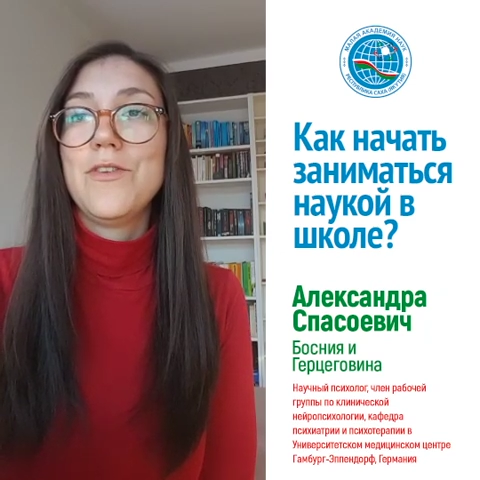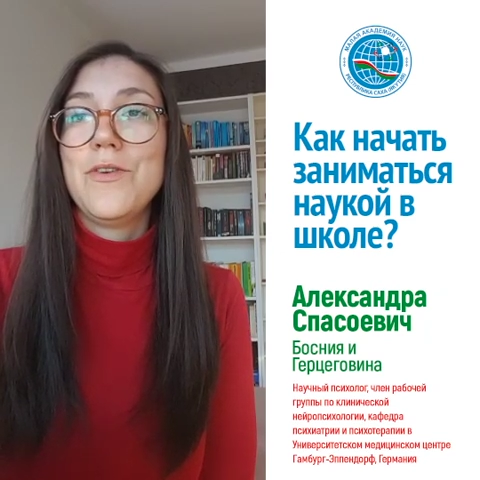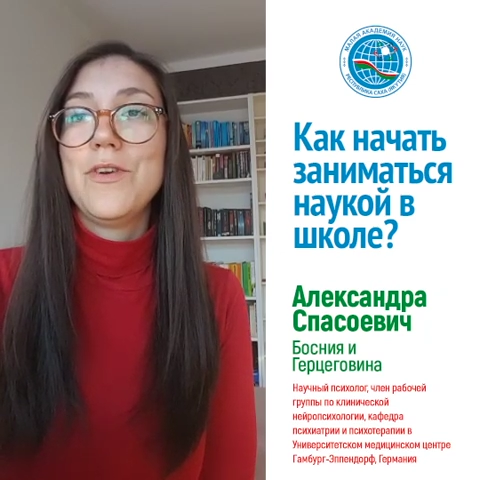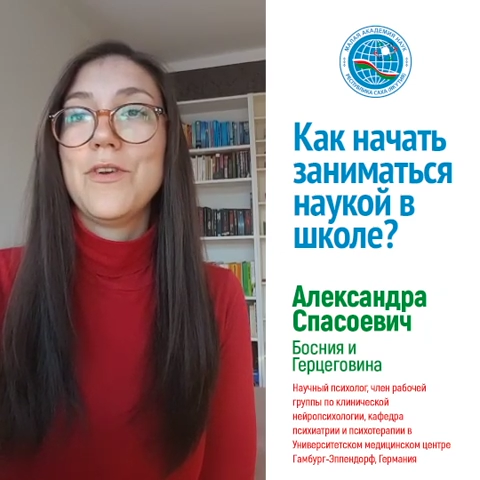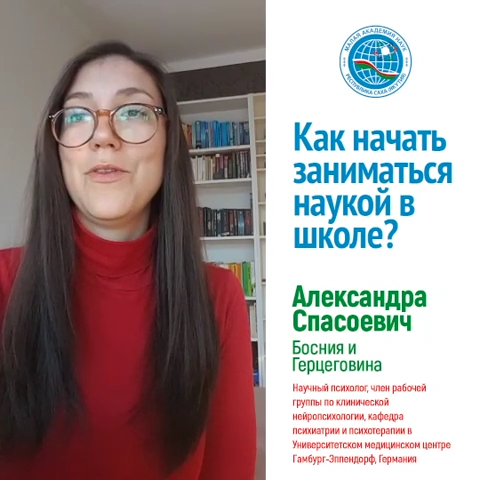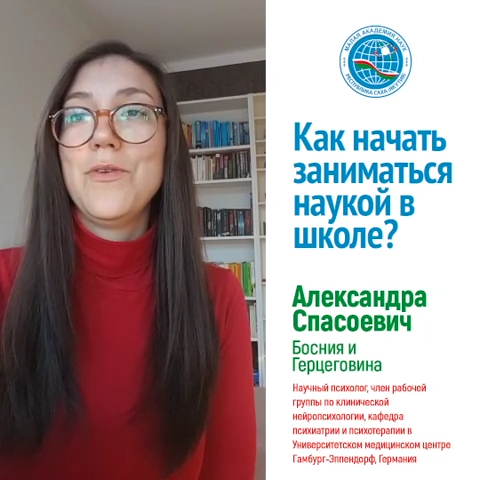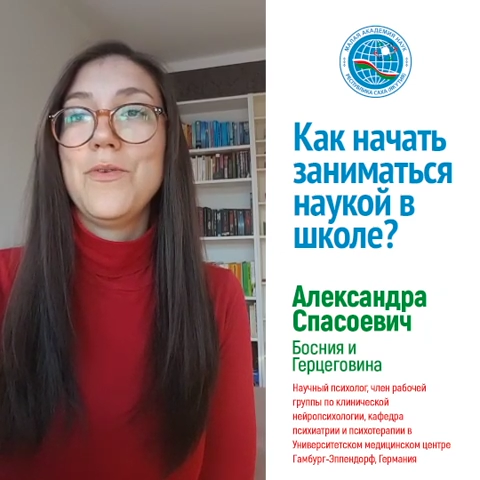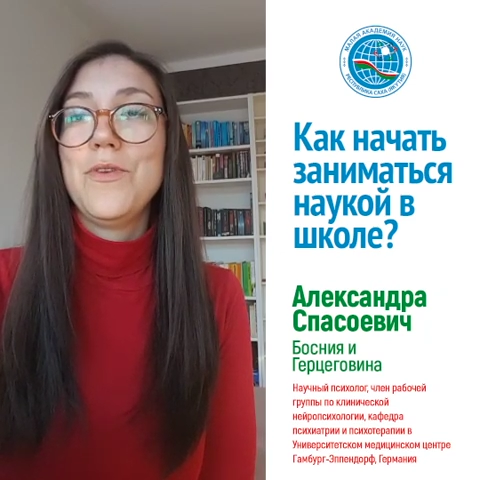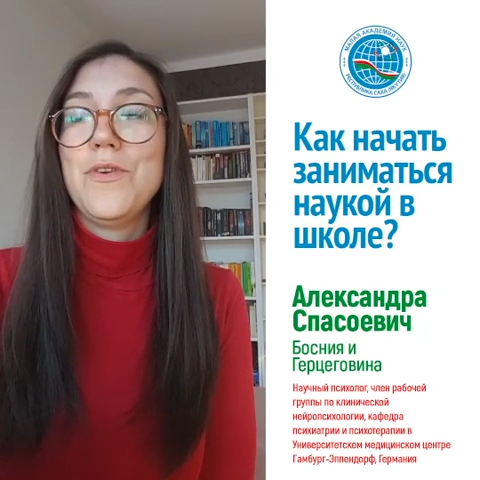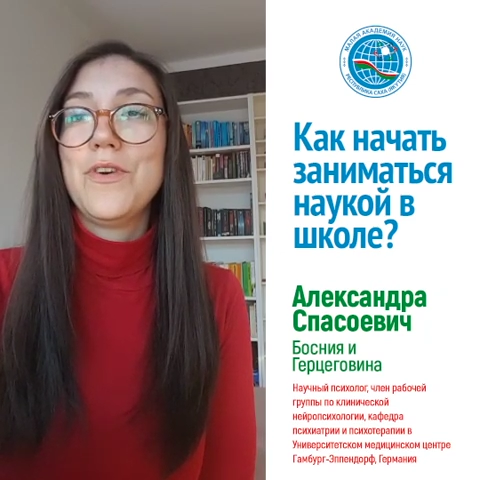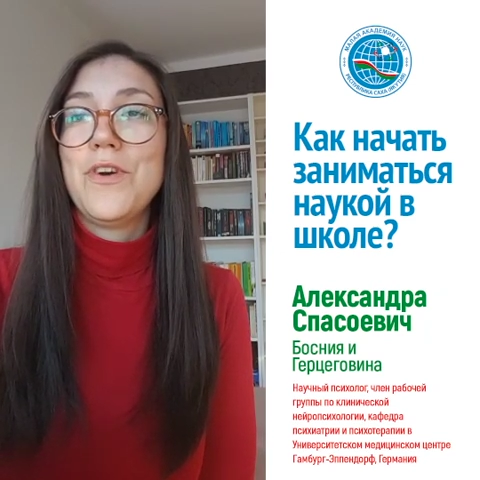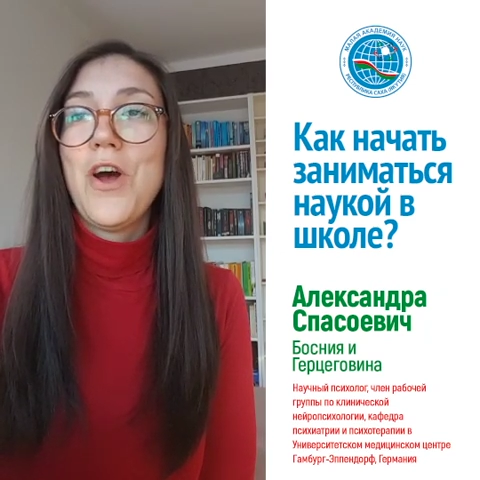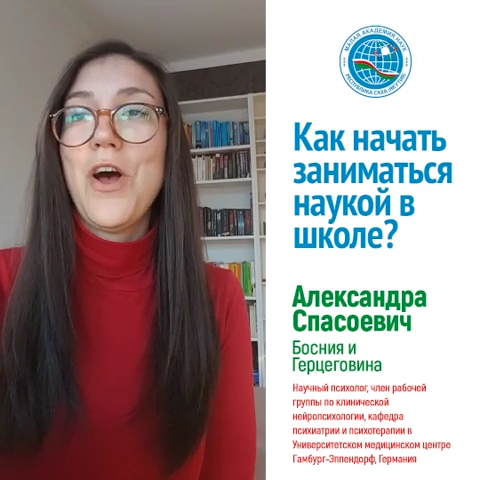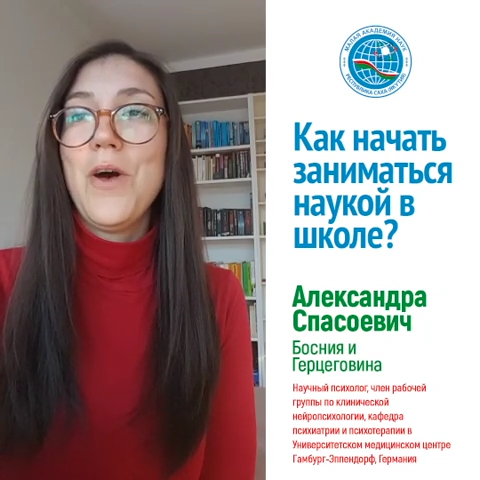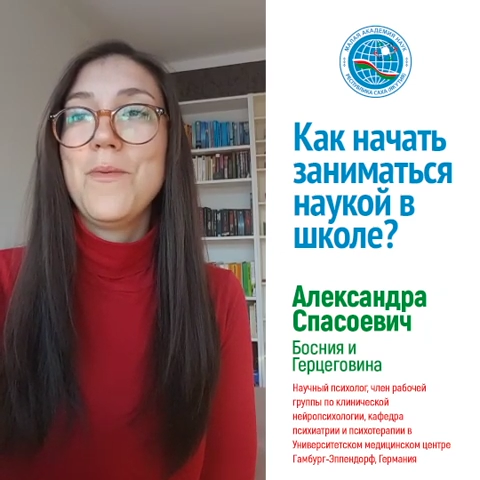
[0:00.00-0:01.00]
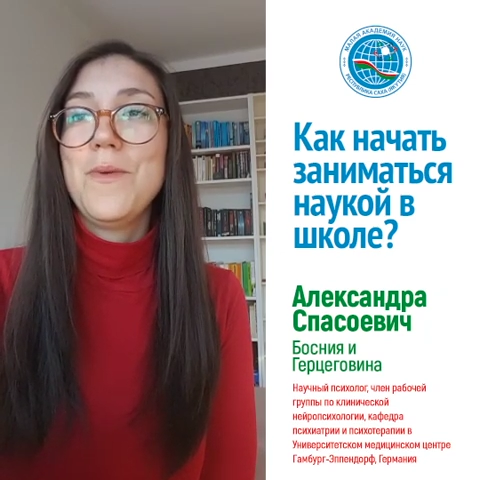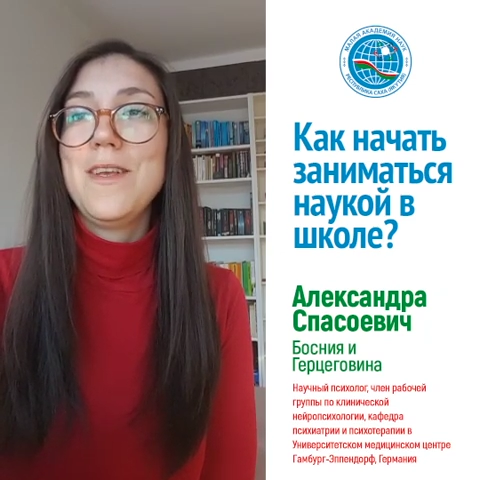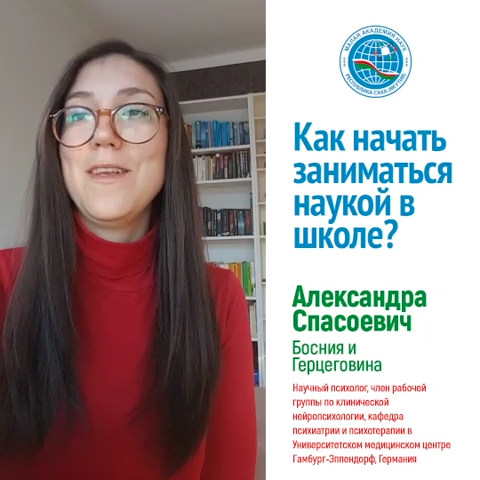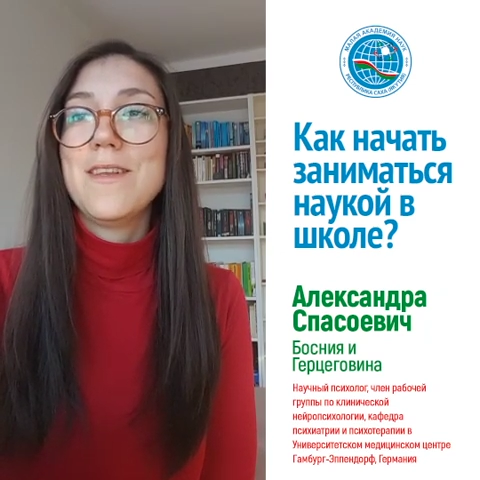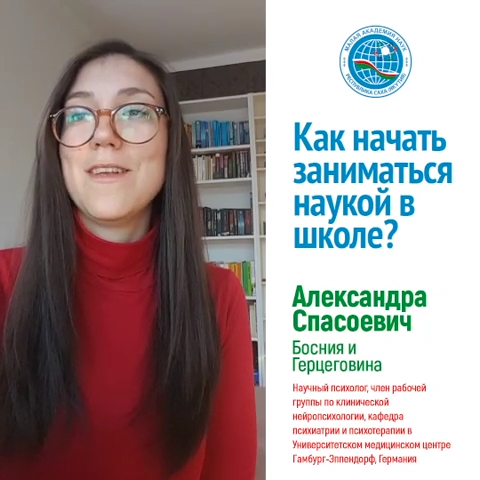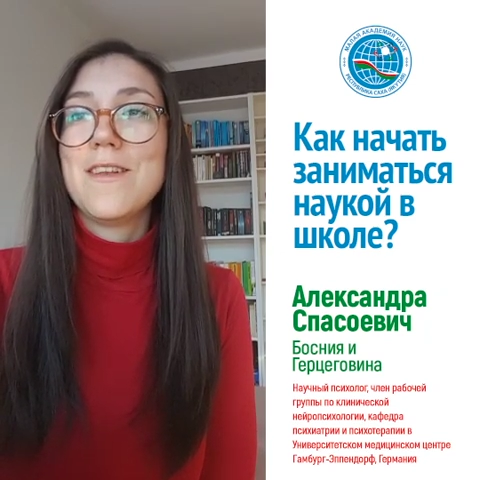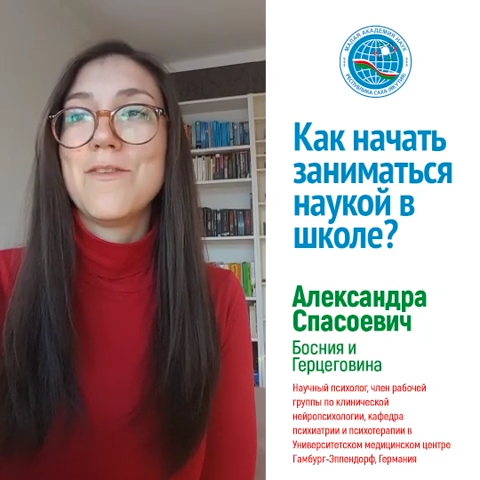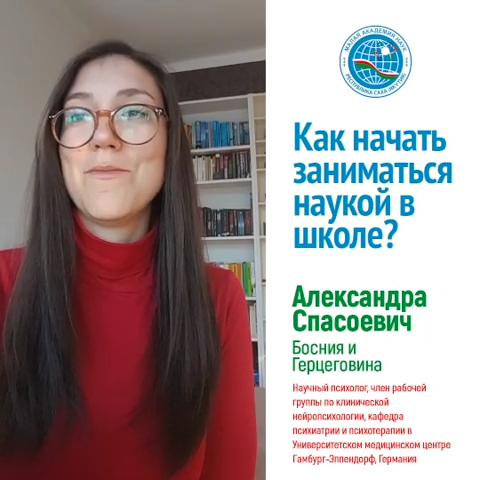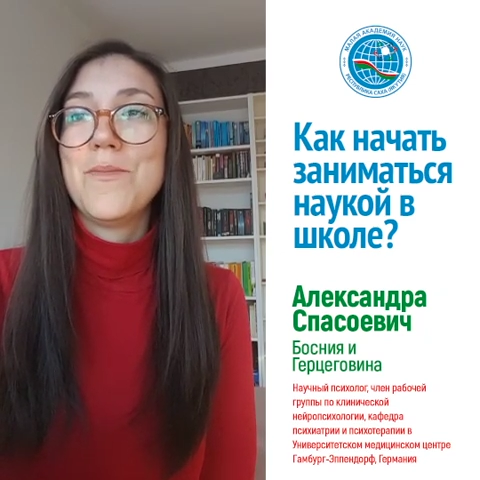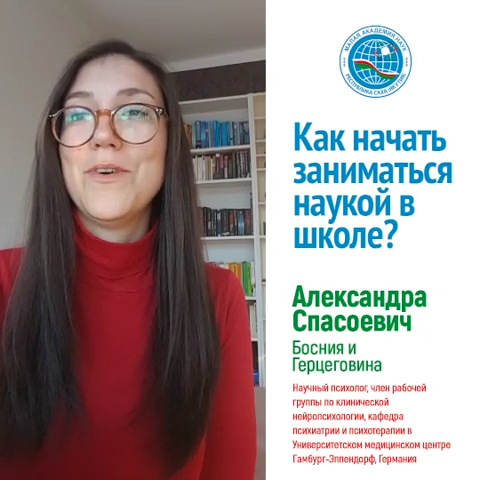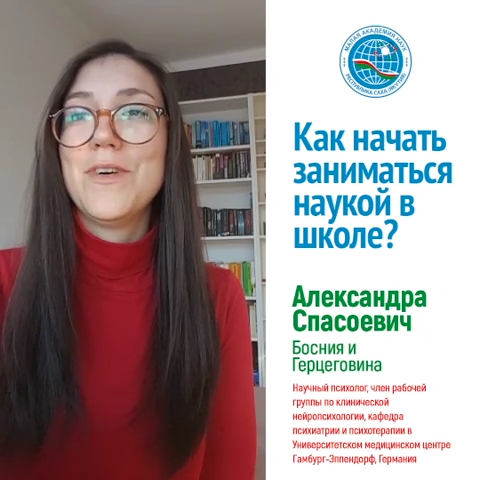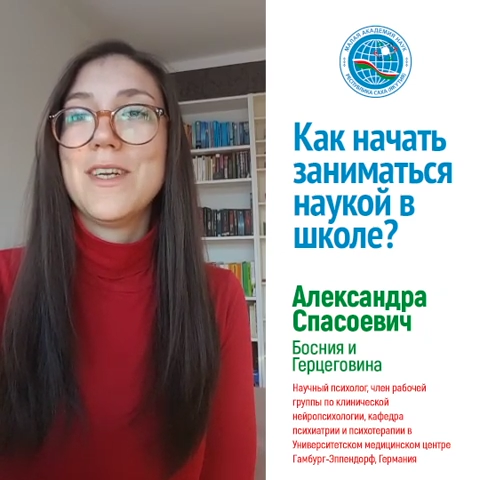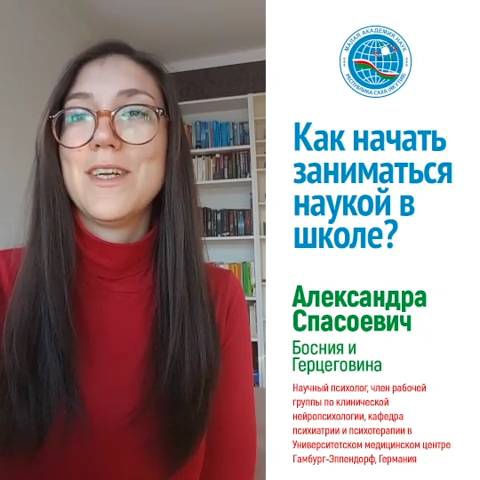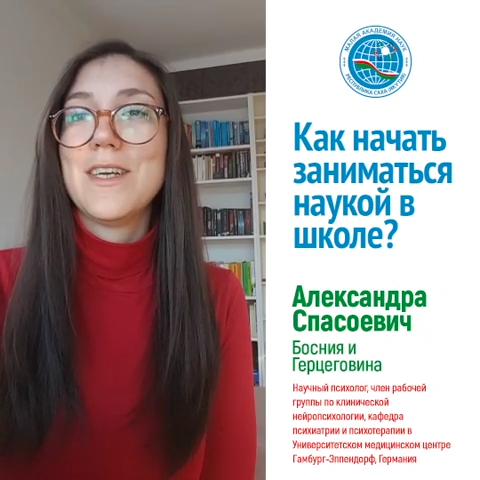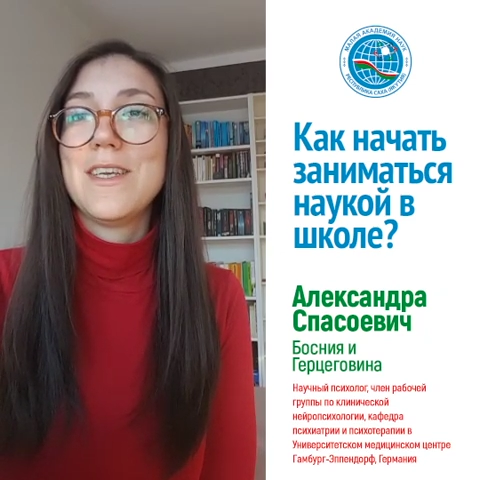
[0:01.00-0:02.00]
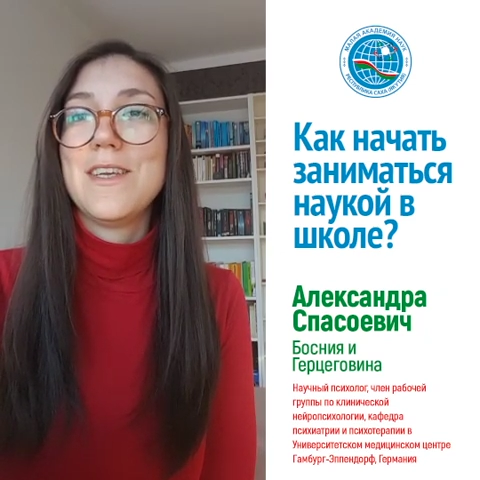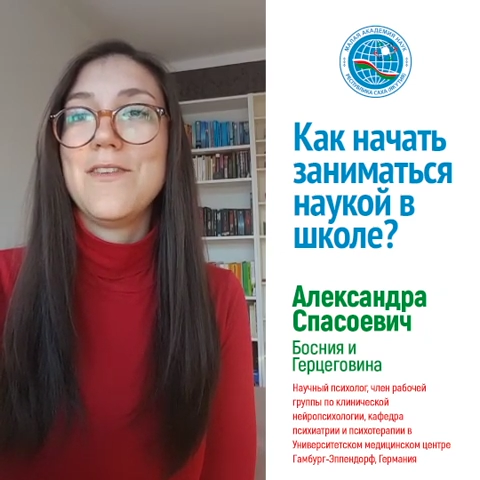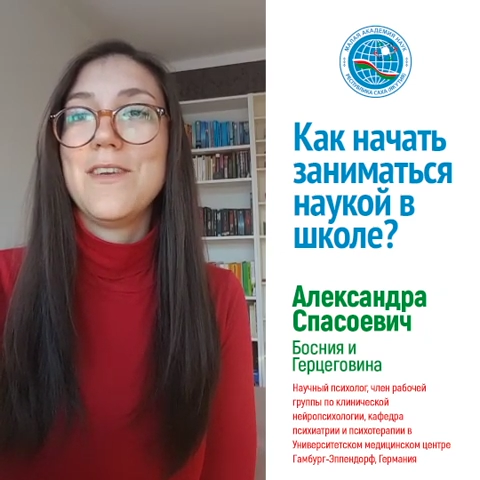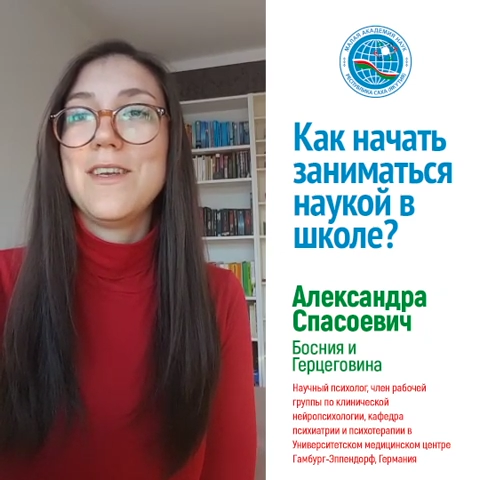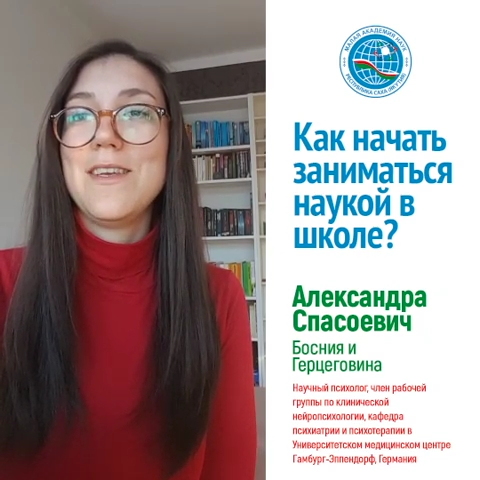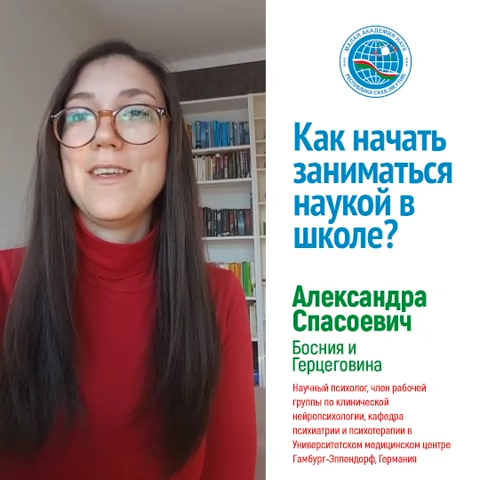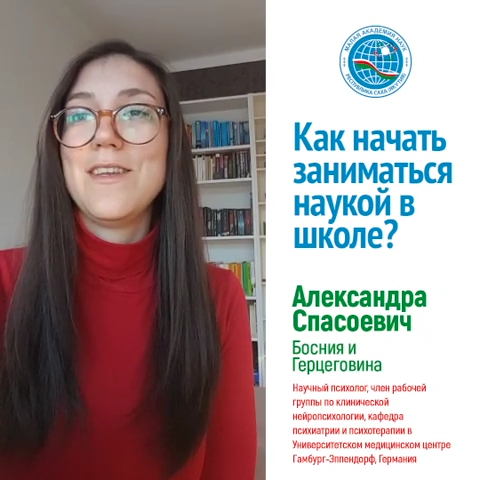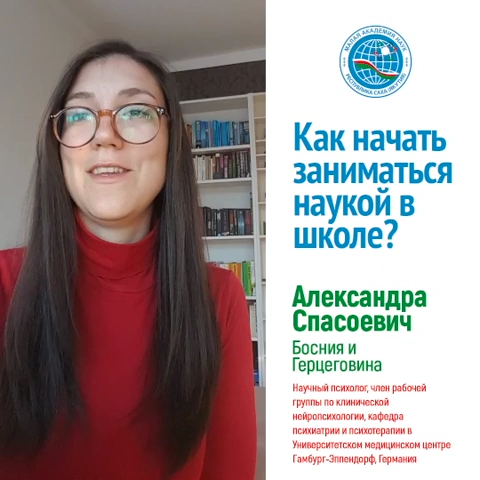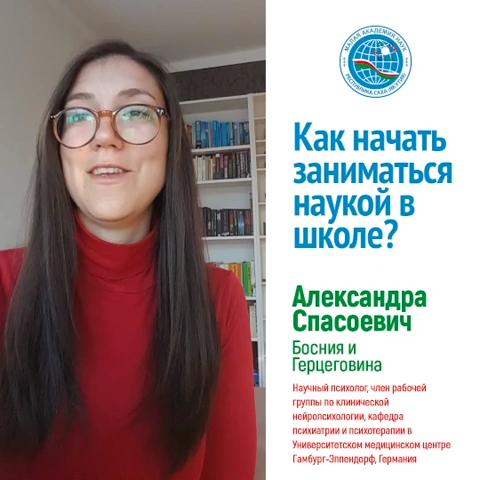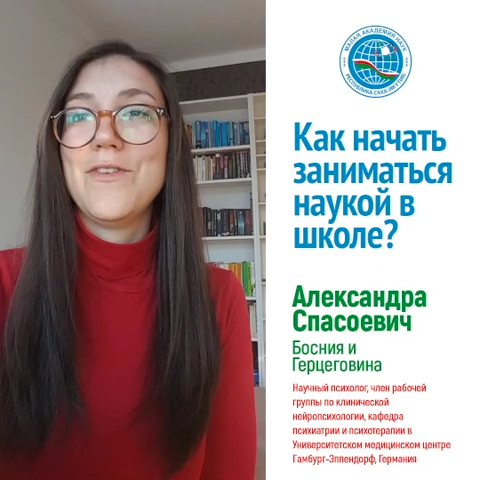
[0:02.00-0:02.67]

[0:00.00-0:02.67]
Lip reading: to include your hobbies and sport activities